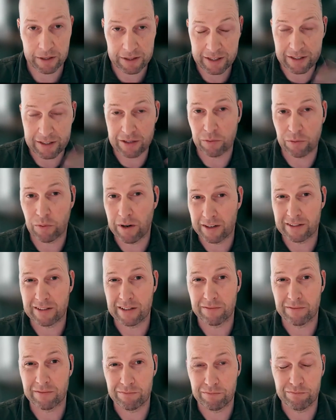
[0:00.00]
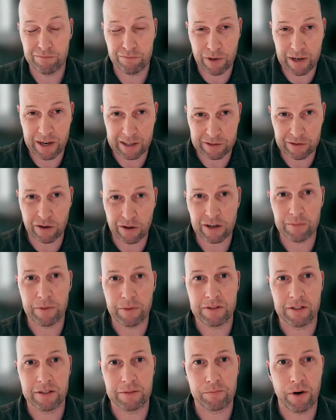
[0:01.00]
And this is what it's when I talk
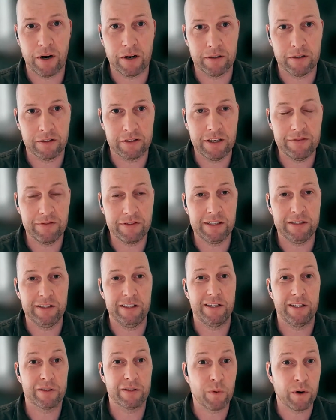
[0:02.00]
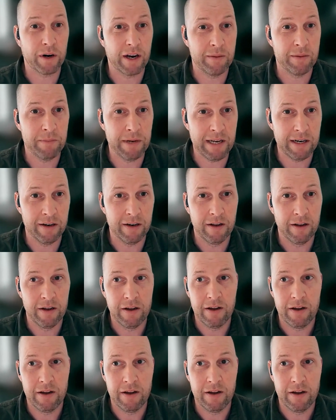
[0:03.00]
about this productivity, this is what I mean.